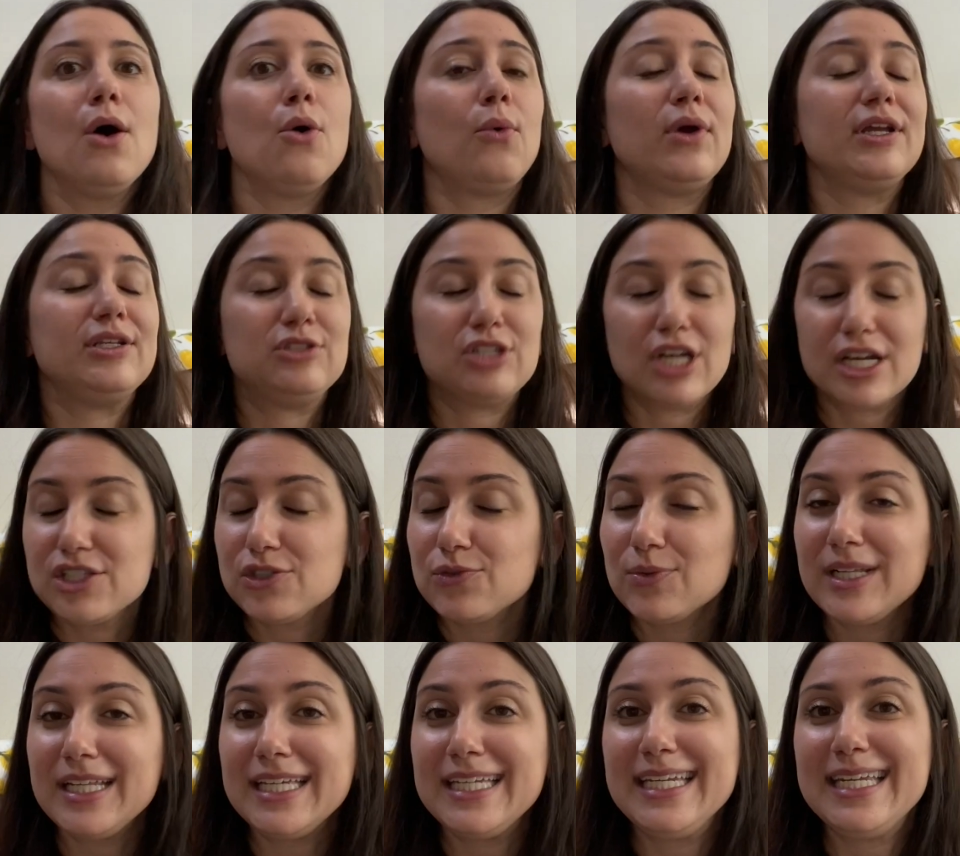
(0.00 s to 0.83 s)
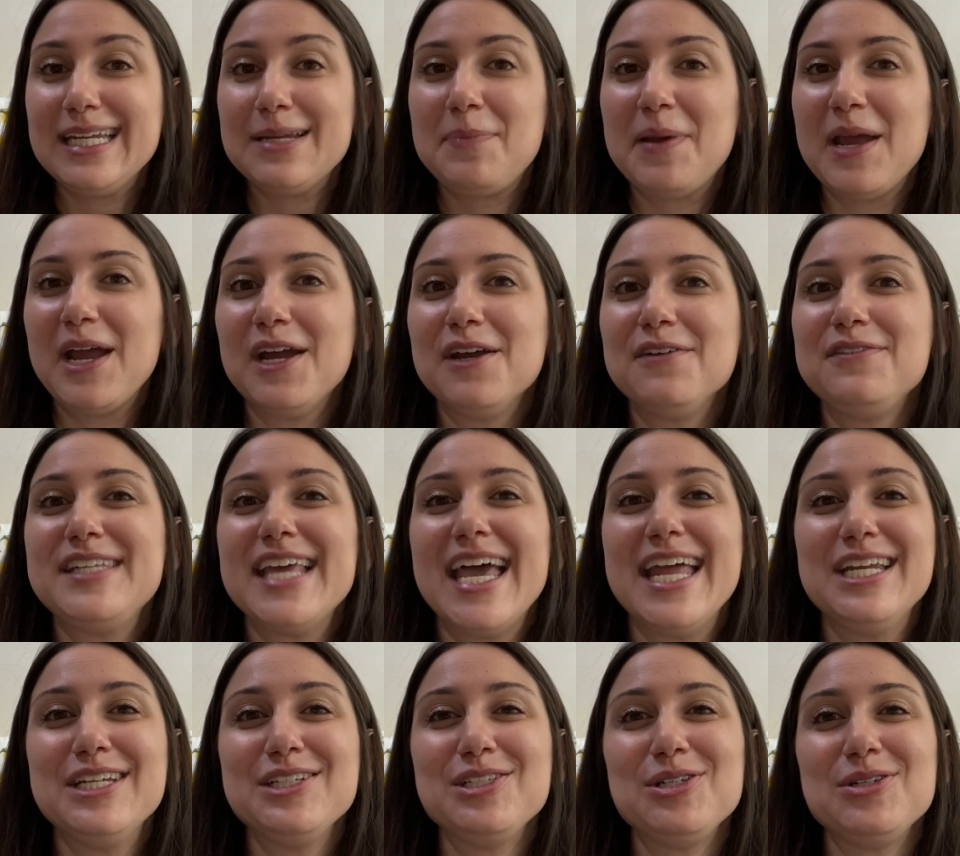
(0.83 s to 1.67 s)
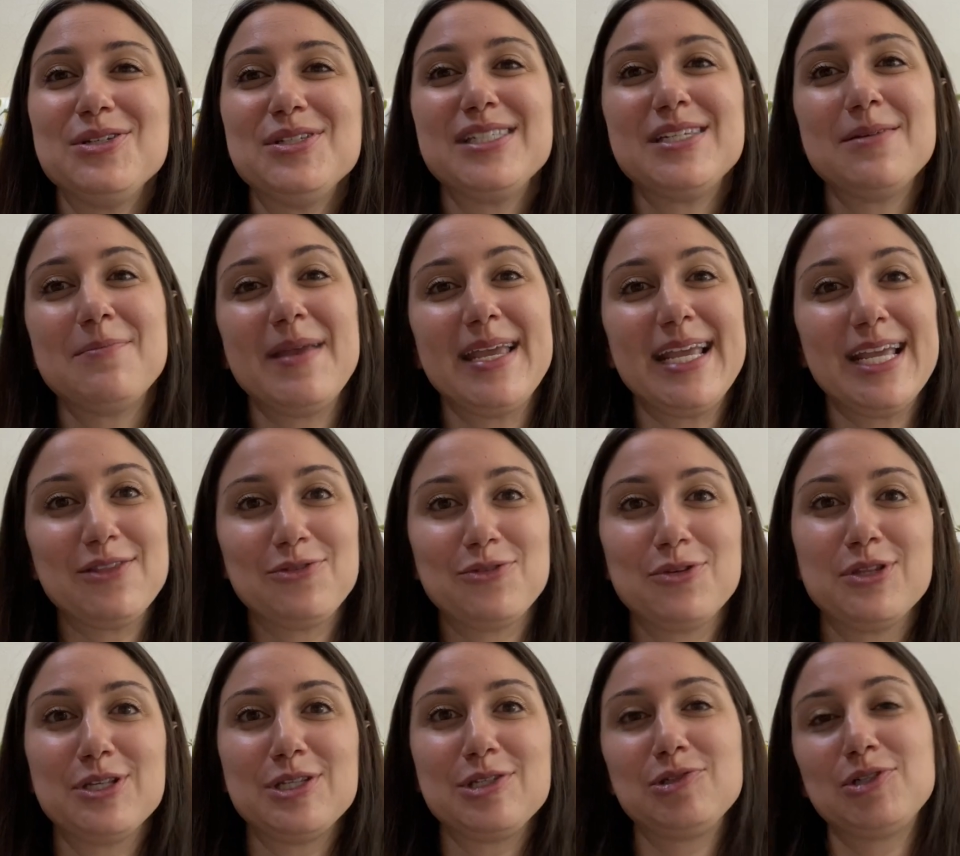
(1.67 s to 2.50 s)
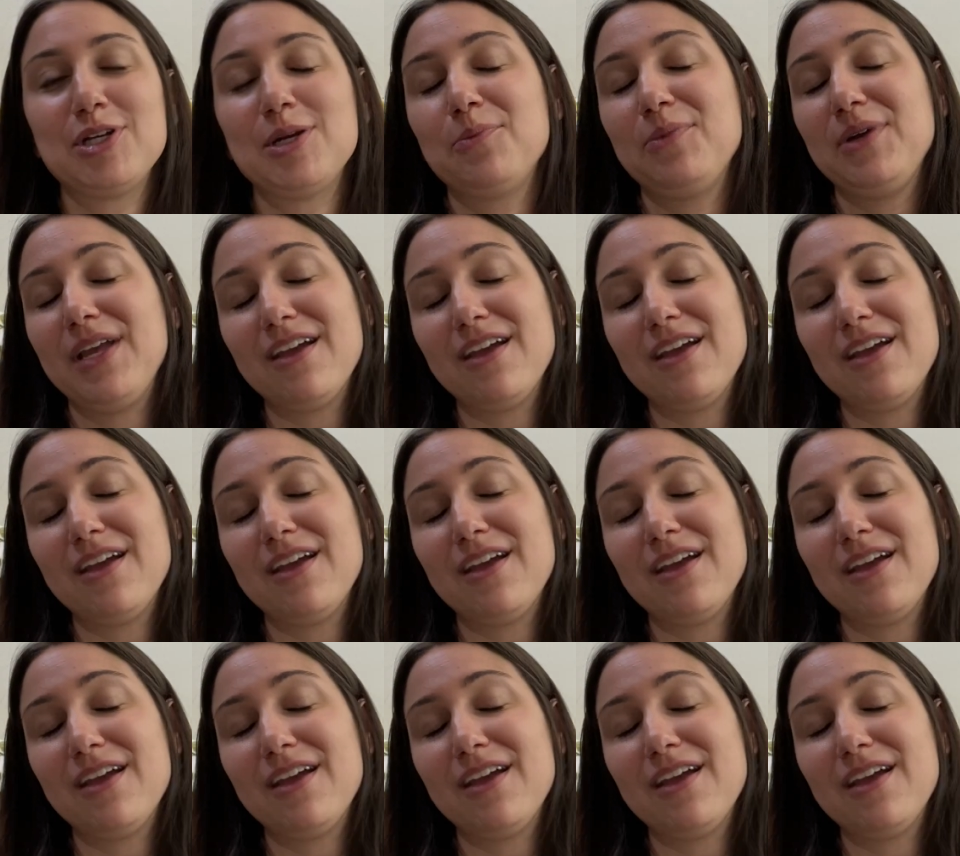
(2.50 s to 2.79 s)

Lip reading: we just really need a pair of tennis shoes to make it through this trip.